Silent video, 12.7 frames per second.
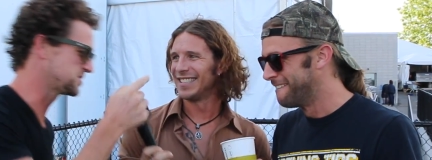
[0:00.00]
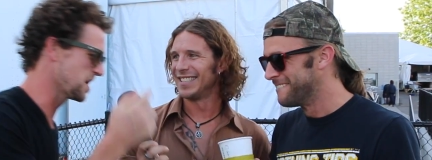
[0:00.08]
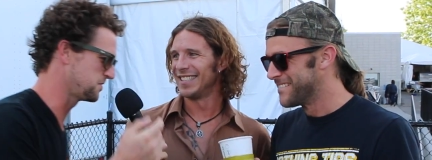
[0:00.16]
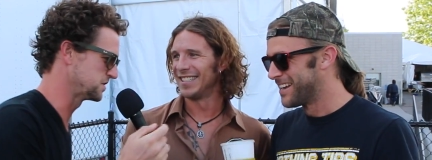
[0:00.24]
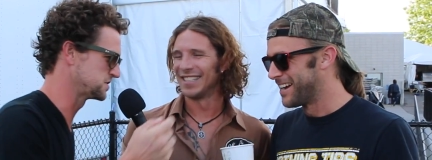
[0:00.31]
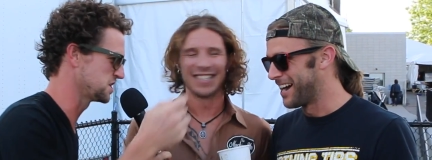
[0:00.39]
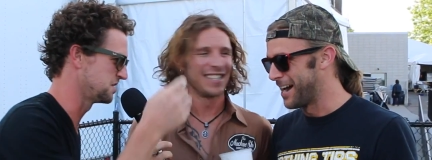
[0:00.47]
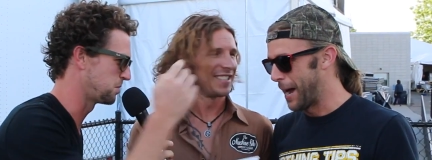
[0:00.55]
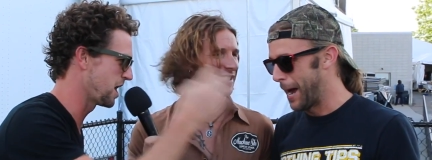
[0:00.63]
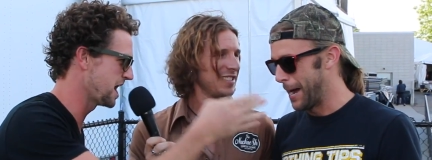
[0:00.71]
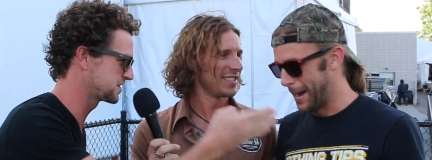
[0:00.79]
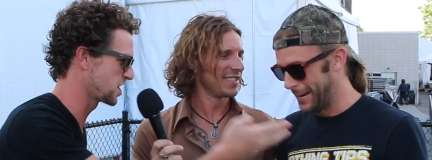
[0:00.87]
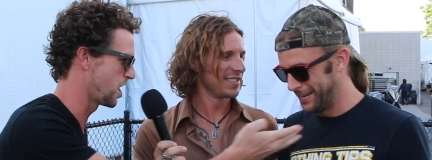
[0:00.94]
Speaker 1: to save yourself,
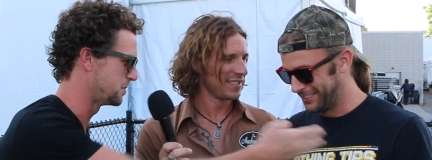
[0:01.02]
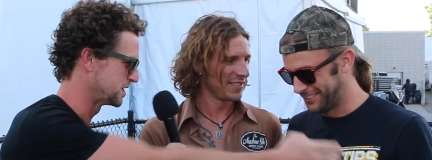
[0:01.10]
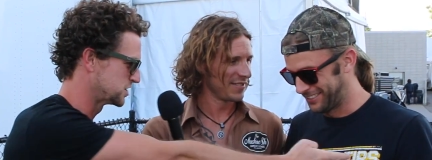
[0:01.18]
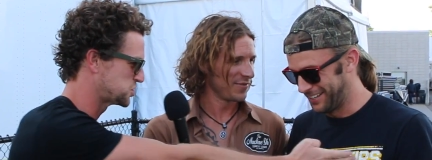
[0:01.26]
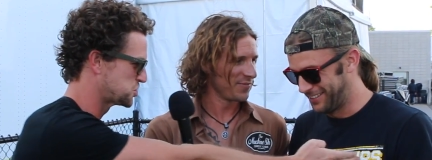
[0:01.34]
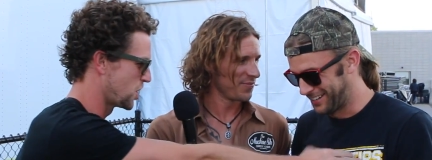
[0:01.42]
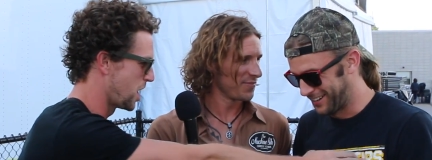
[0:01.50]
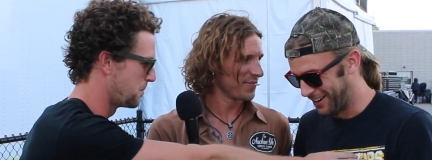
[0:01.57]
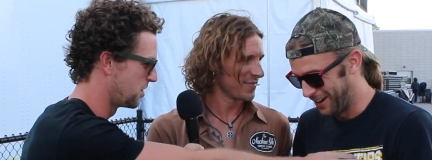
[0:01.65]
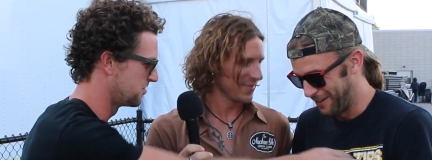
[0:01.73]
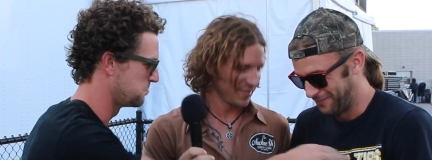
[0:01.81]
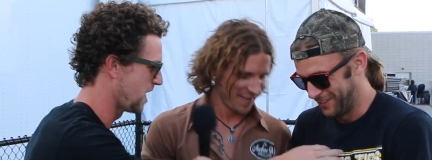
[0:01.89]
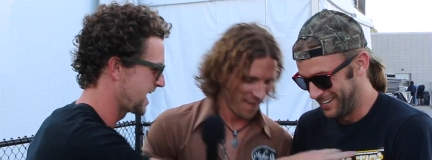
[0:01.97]
Brad Cummings,
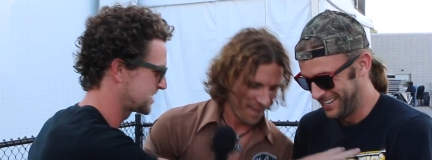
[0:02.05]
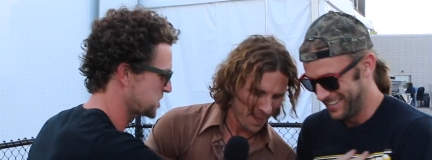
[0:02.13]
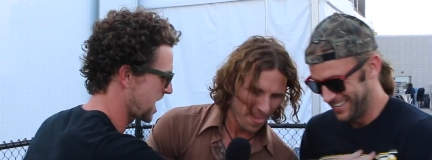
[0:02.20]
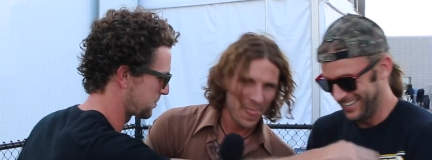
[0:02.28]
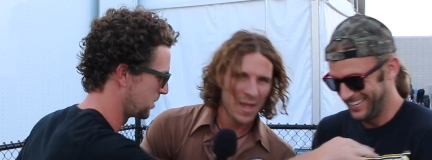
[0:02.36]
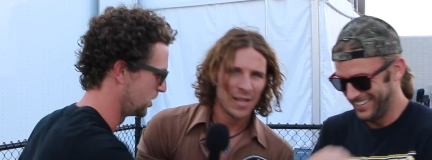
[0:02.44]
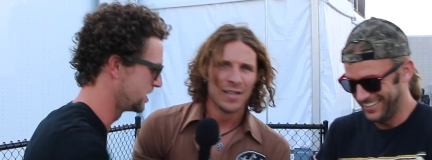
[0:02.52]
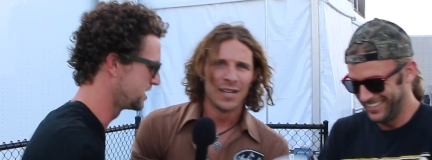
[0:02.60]
drummer of Blackjack